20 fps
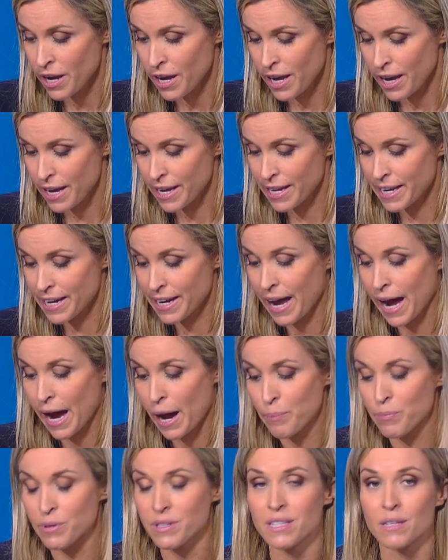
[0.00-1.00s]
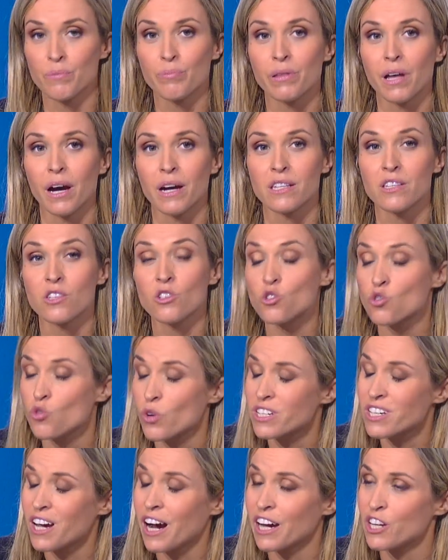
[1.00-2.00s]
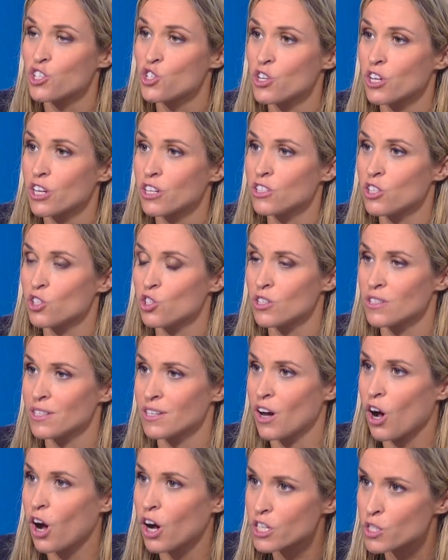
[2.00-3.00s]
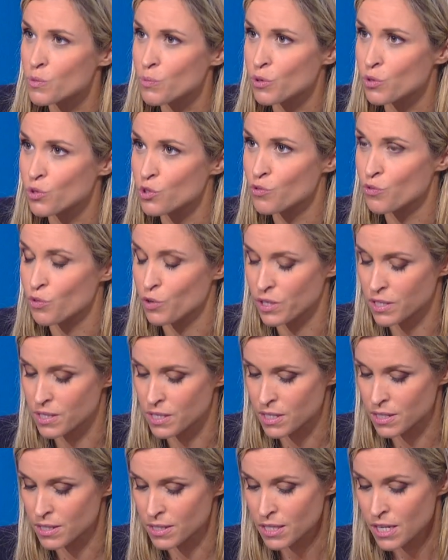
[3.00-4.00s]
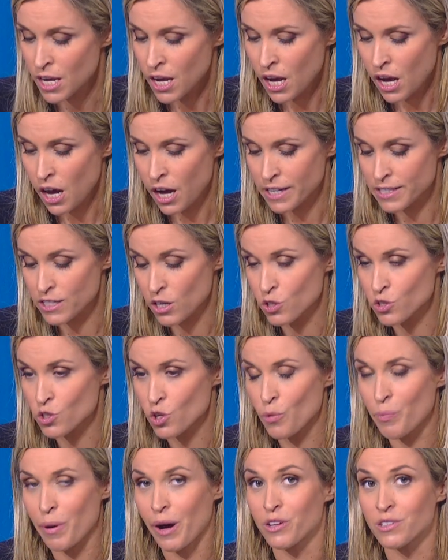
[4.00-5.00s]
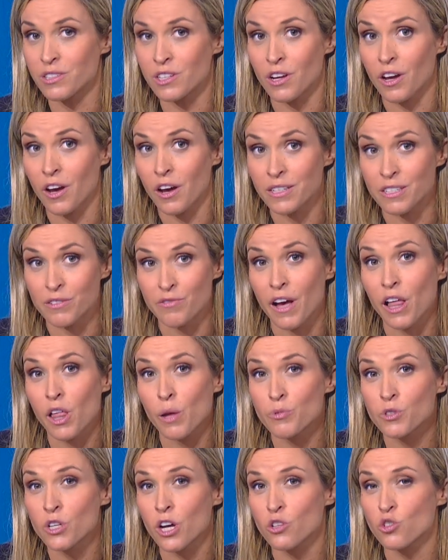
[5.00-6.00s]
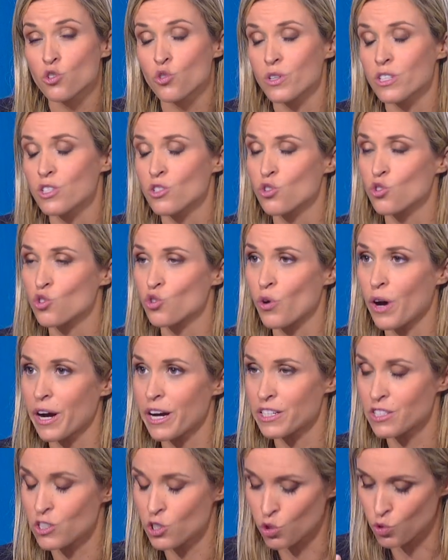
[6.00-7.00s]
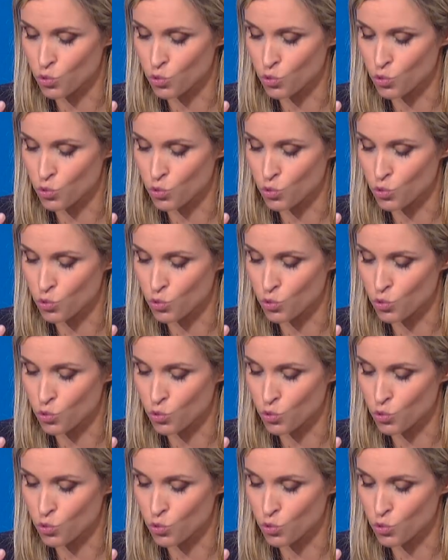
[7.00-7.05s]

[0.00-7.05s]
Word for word: it happens implies strict hygiene conditions in hospitals, for instance. It's also about uh, developed countries to try to